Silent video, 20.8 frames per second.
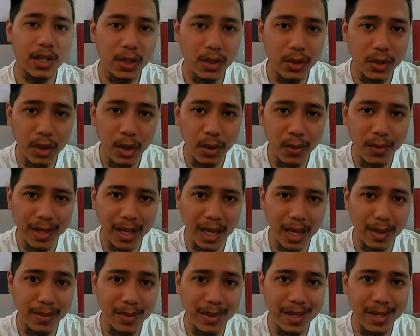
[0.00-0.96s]
Do you know what
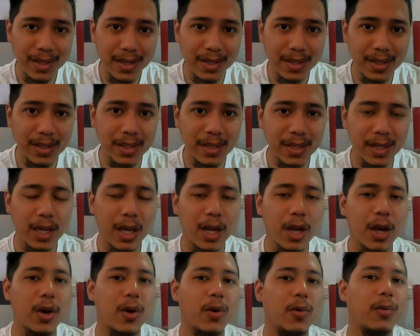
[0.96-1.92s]
that means?
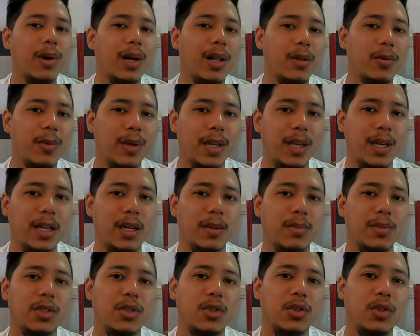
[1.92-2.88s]
Well, when it
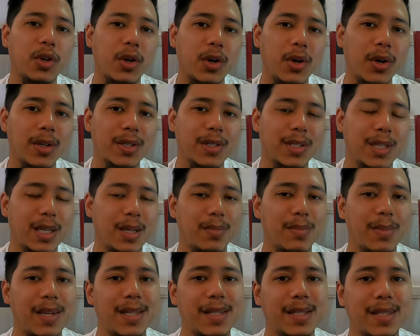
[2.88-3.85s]
comes to dogs, it
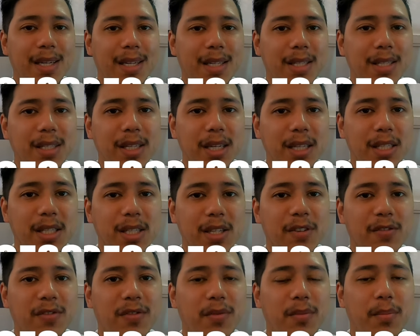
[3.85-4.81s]
means
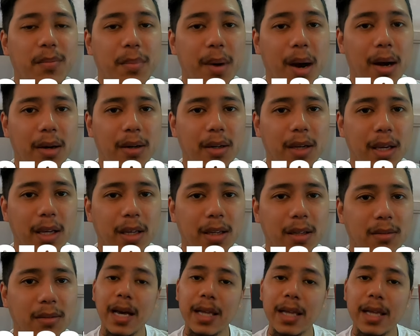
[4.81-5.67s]
excessive barking.